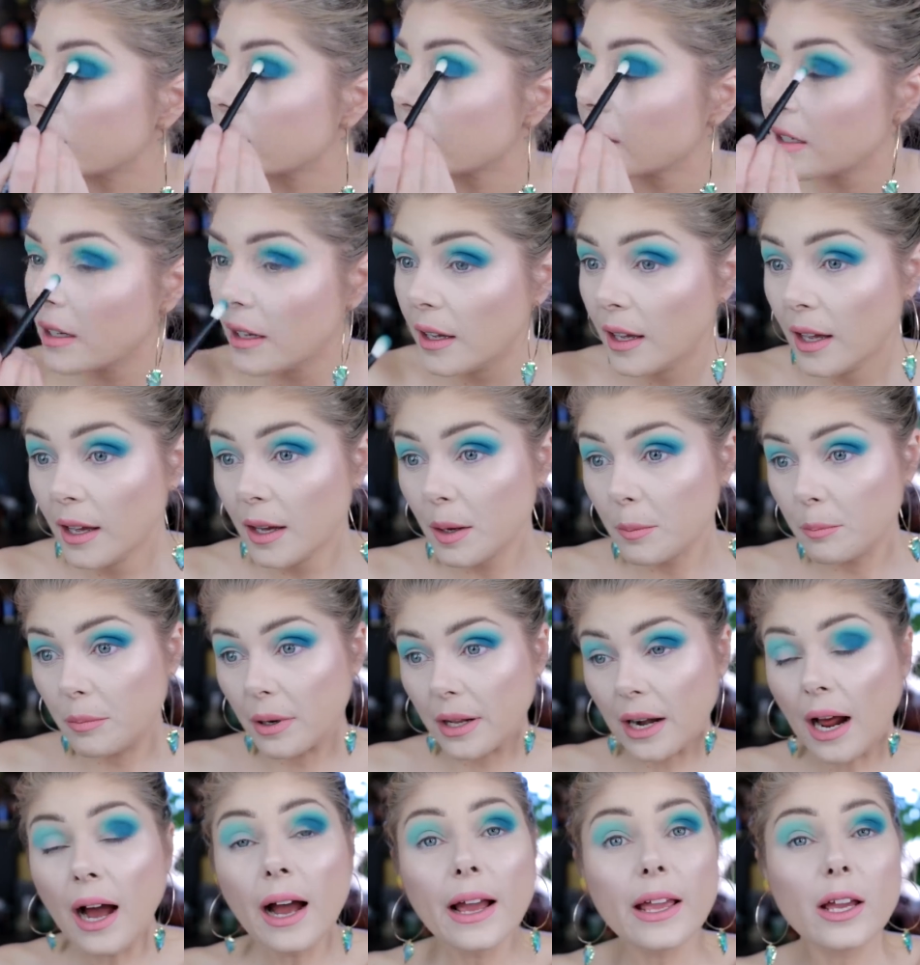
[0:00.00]
it.
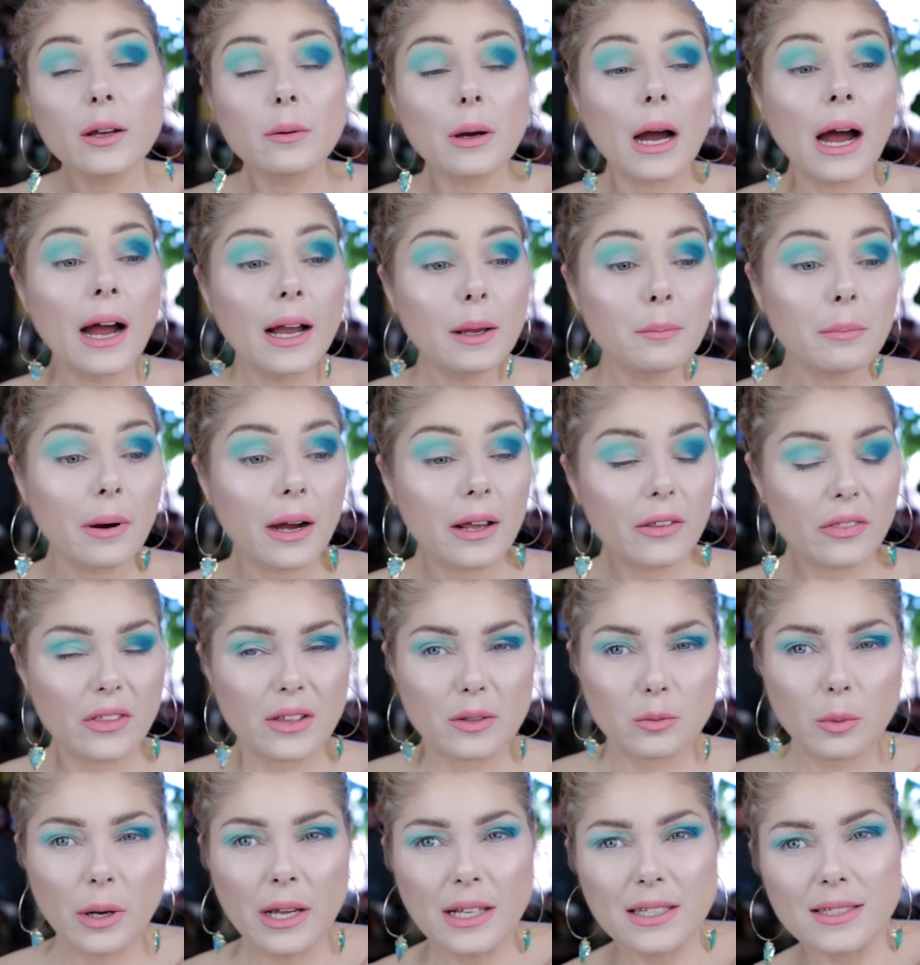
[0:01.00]
But I, I buy
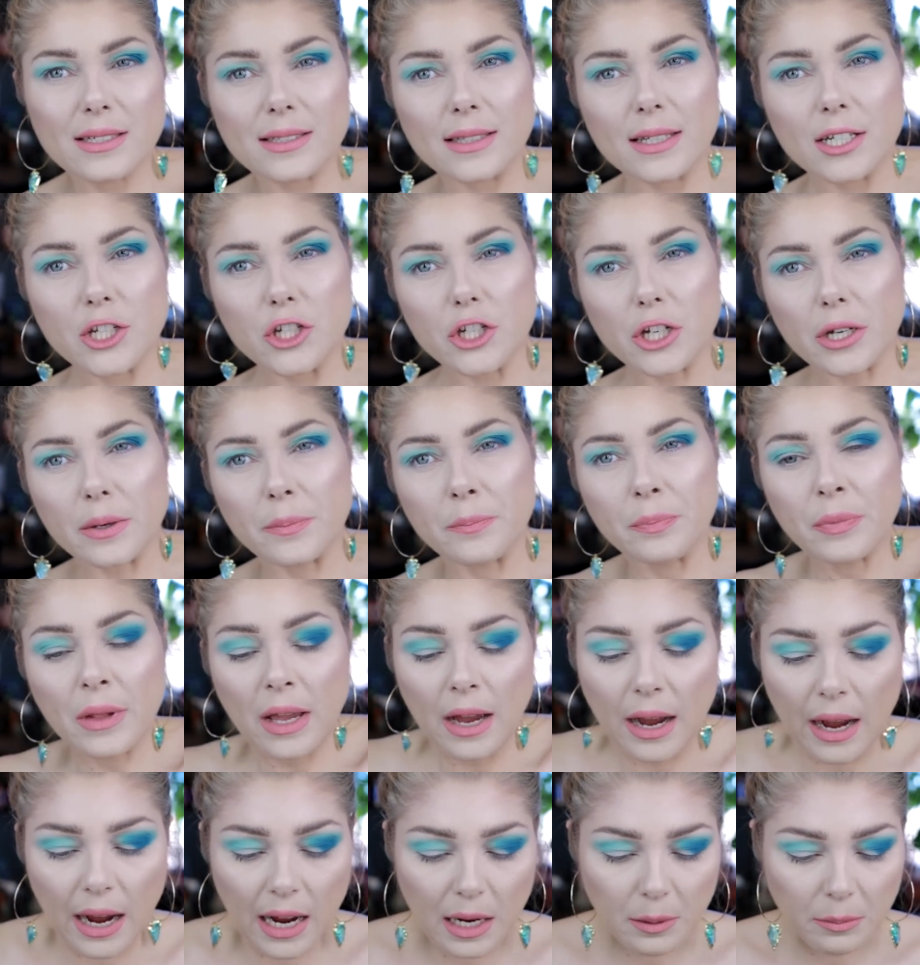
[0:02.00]
things, why is it itching?
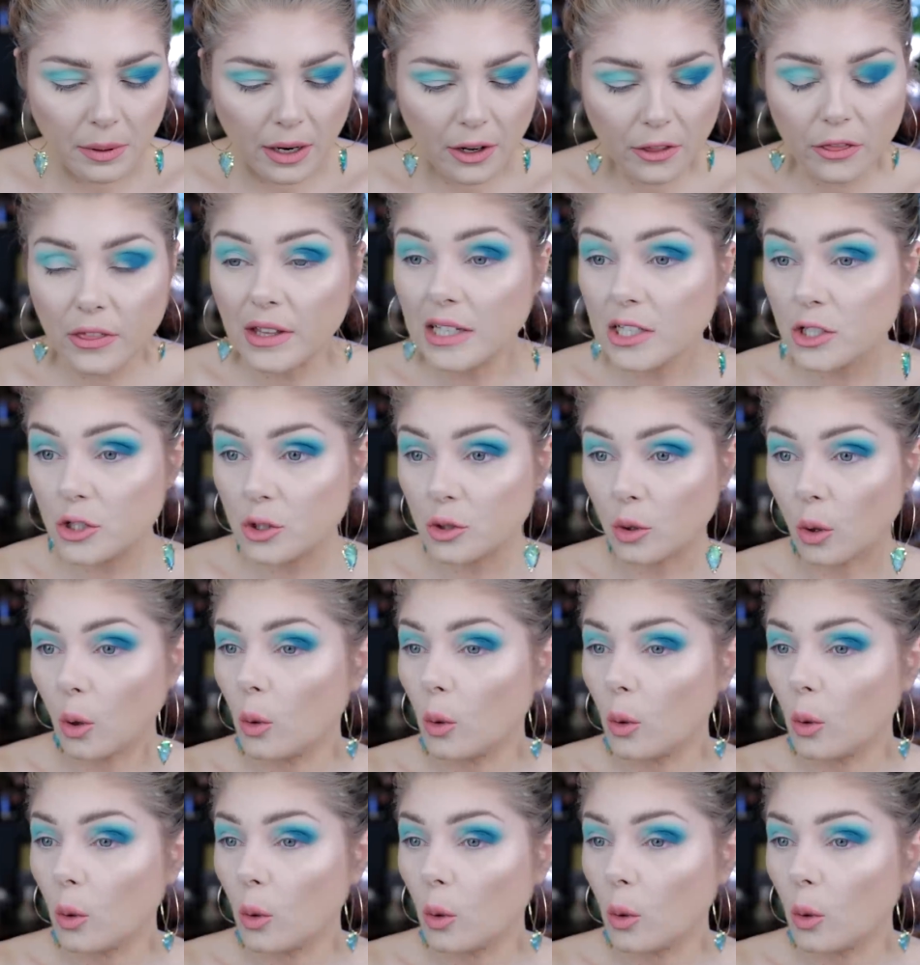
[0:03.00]
I buy things to